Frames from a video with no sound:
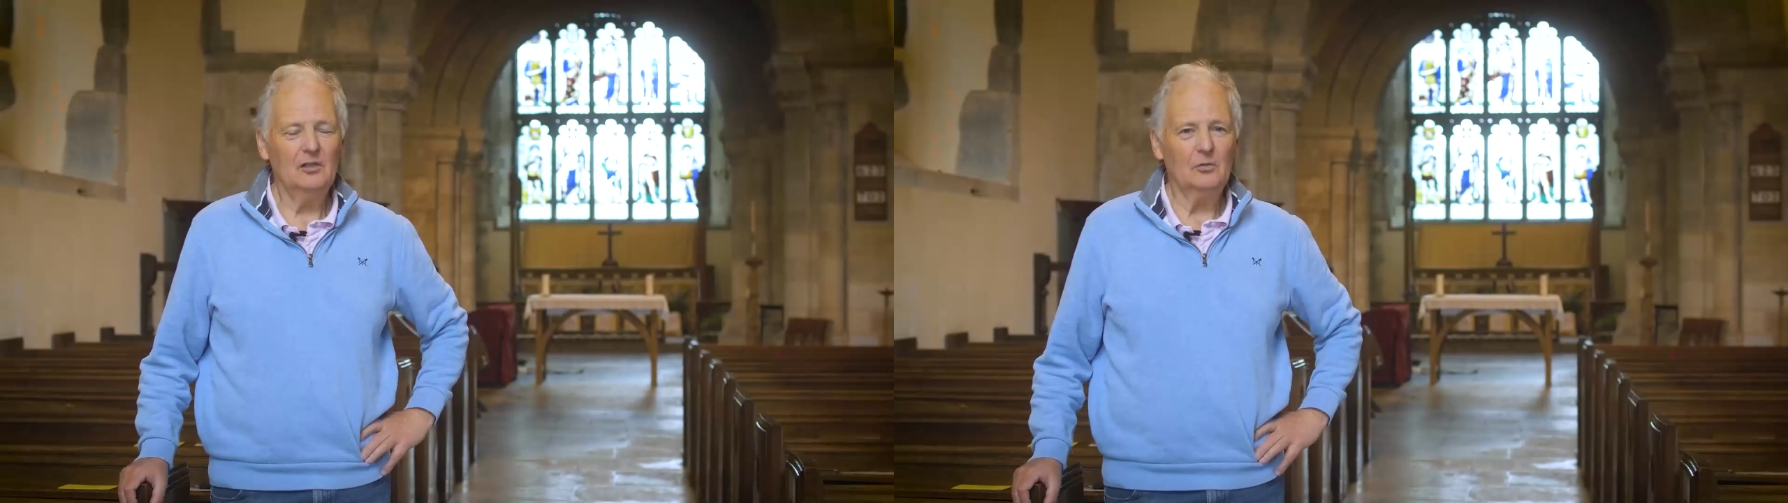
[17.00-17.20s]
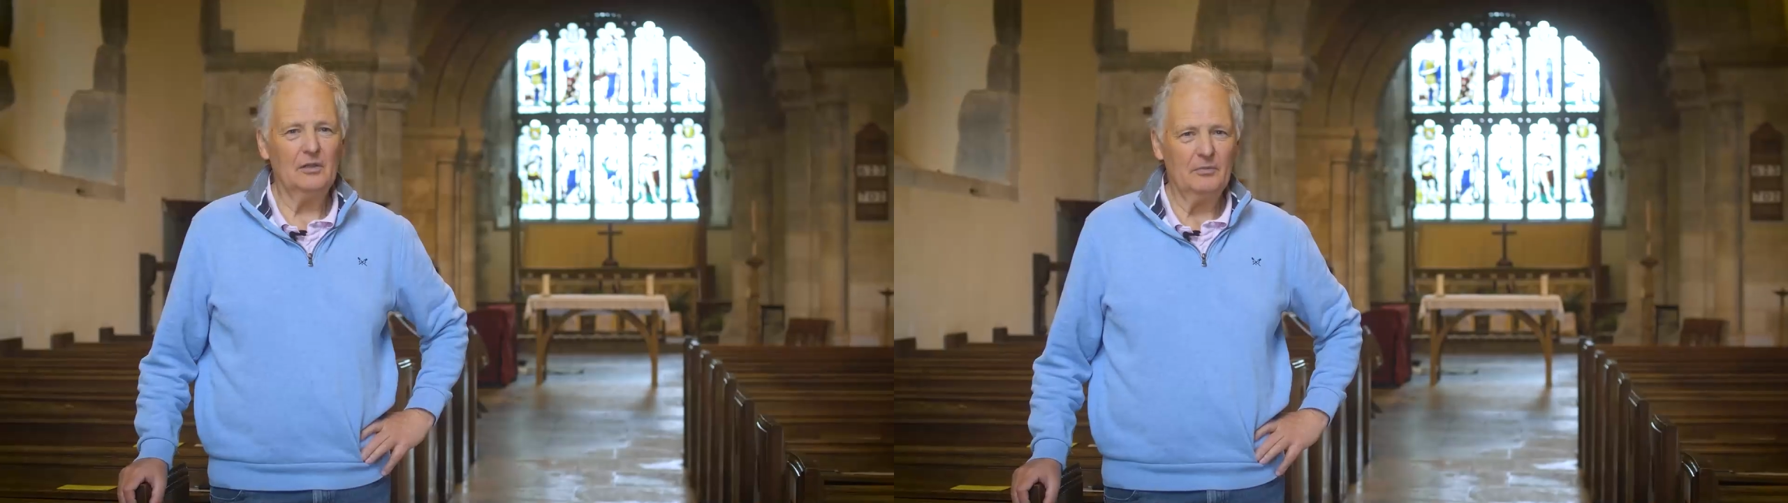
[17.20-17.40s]

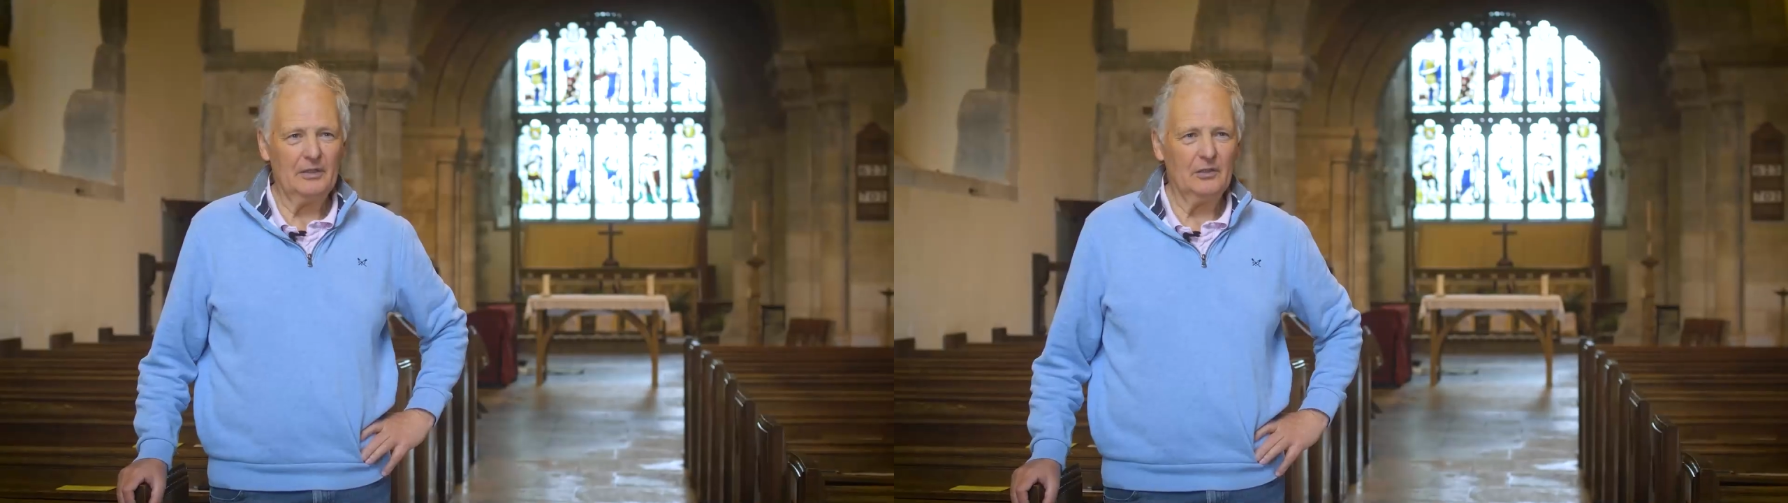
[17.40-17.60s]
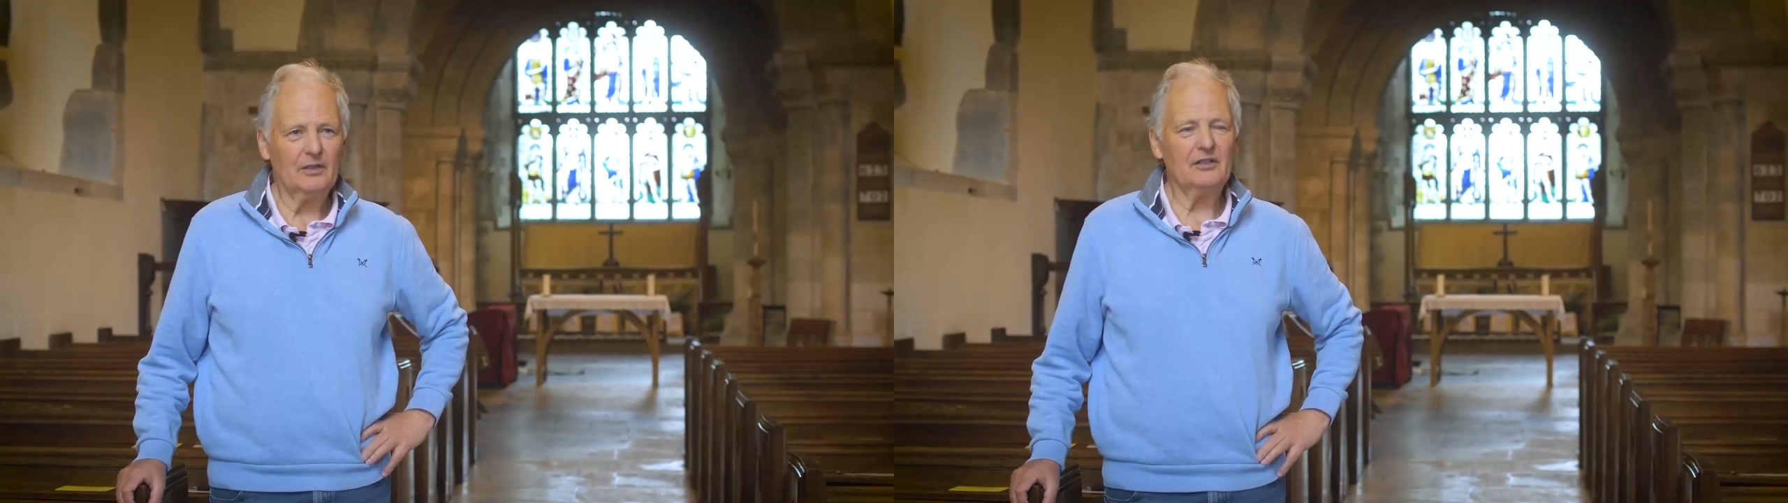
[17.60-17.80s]
we've
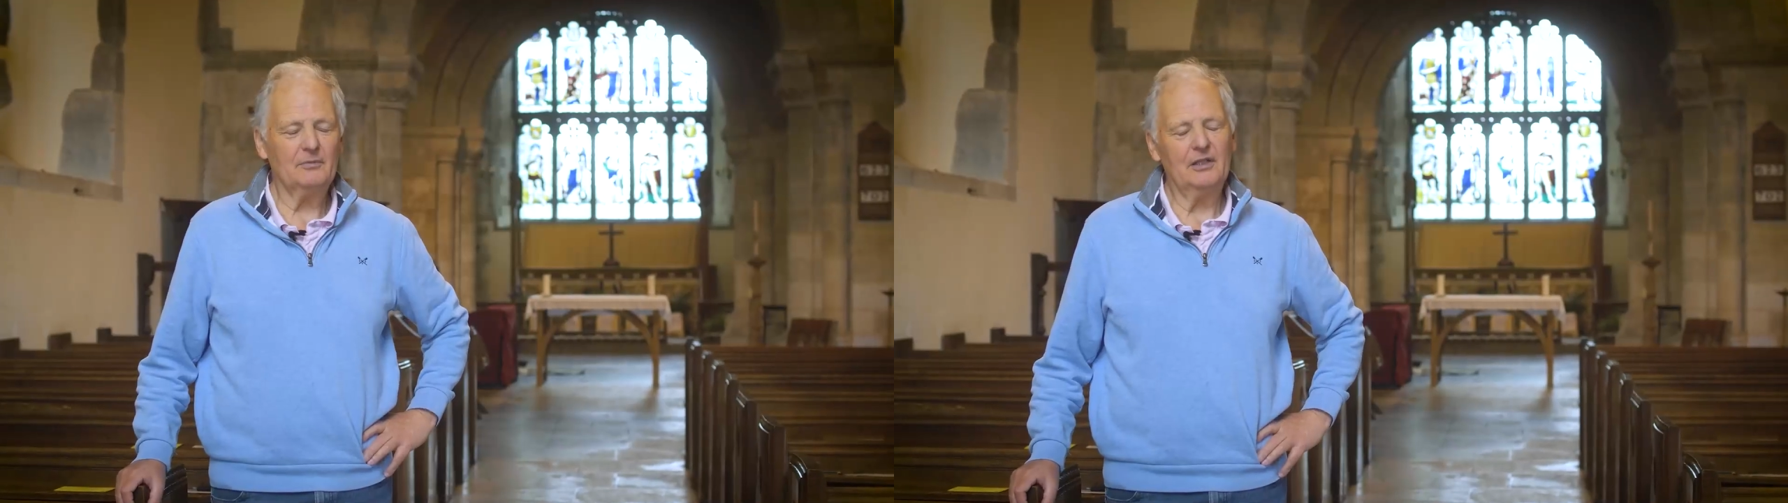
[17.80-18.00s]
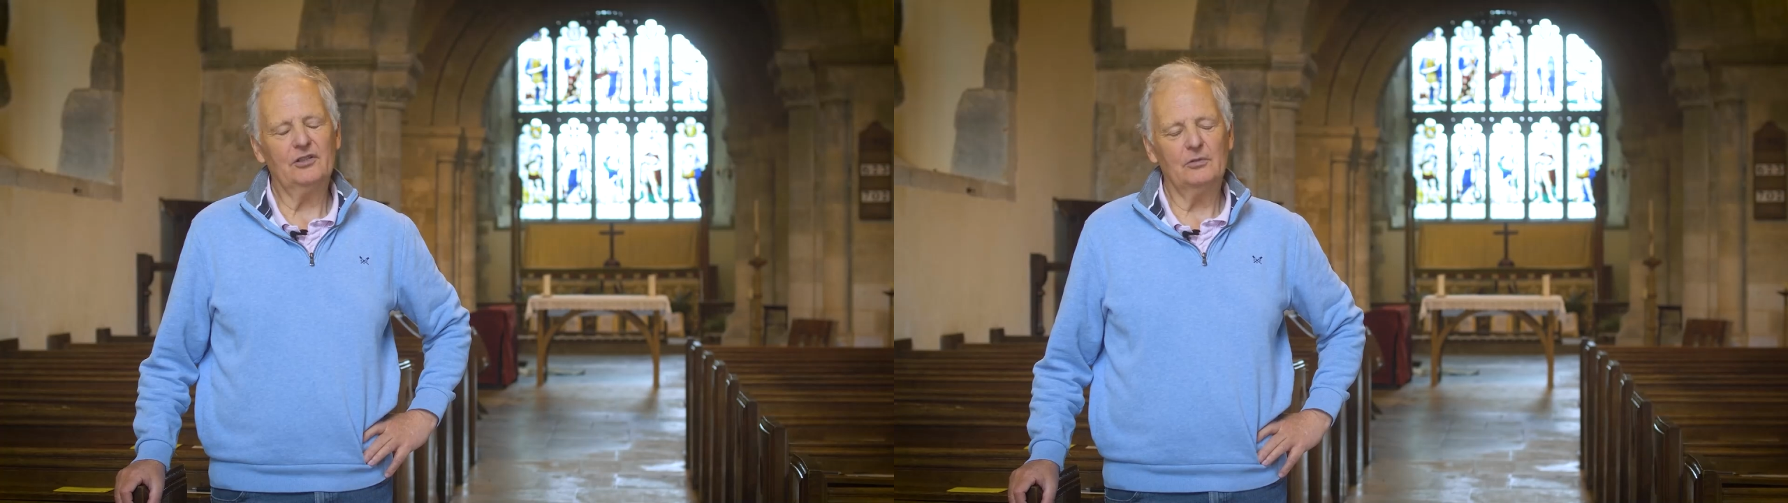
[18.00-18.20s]
been looking to
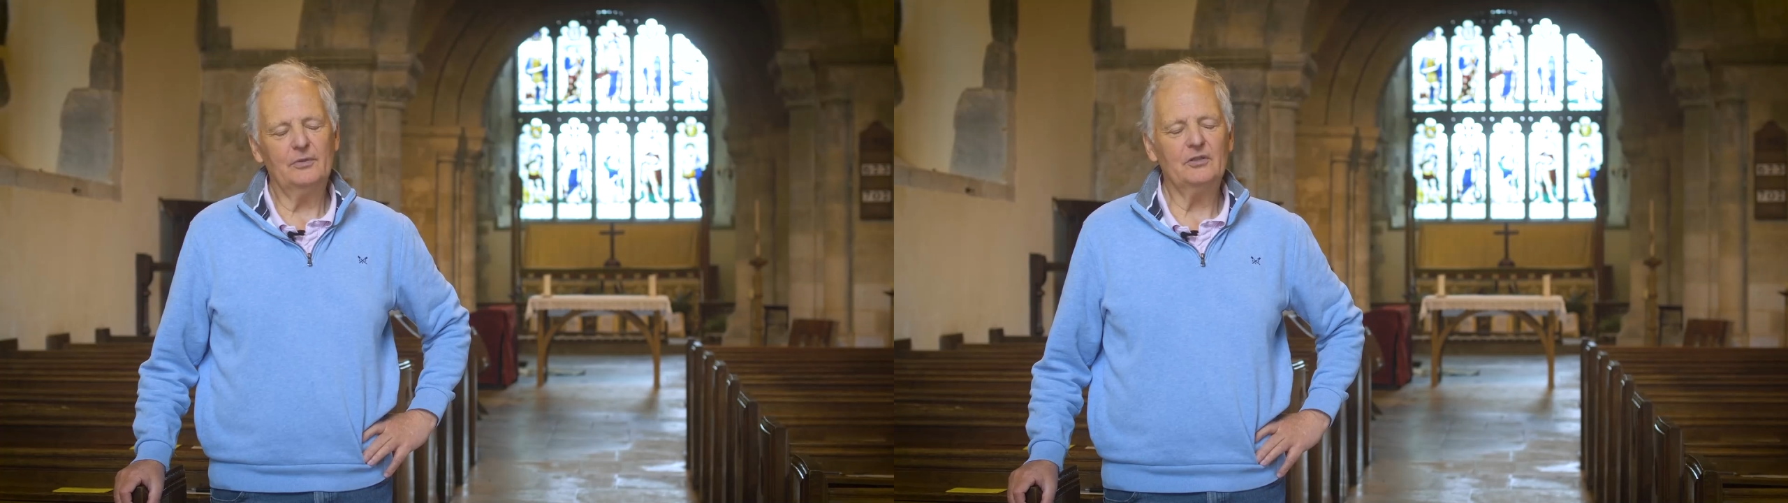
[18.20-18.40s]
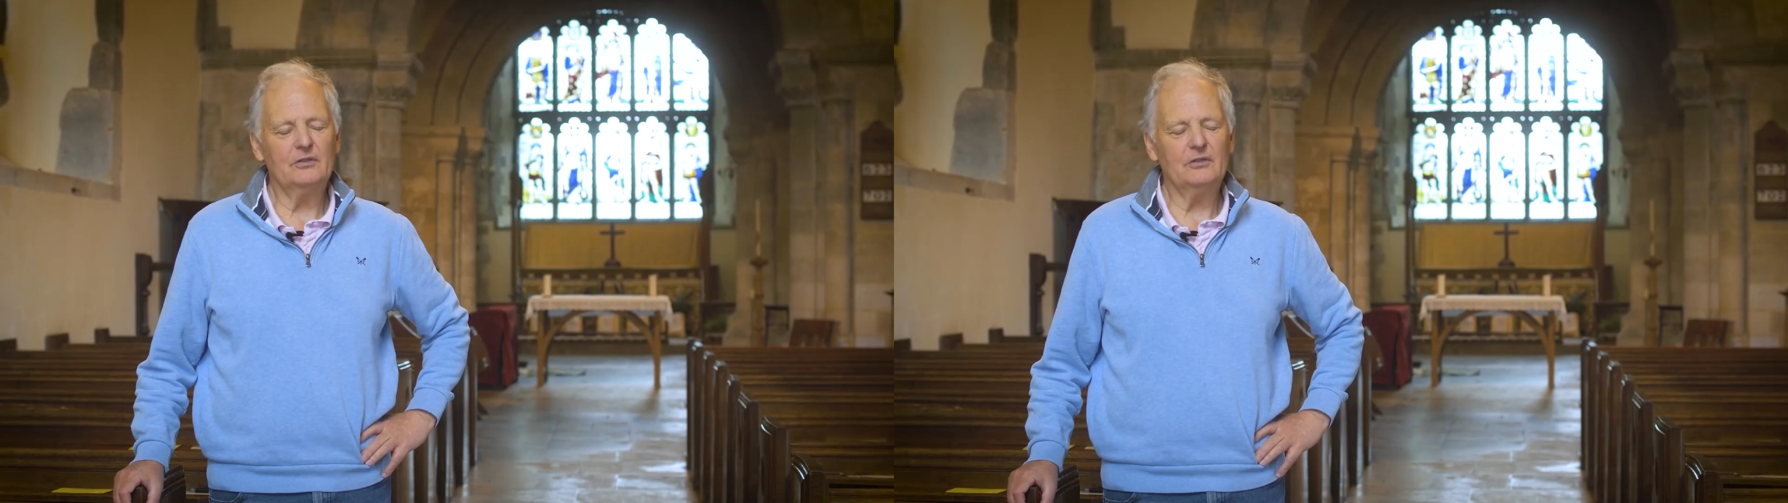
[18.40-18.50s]
make sure we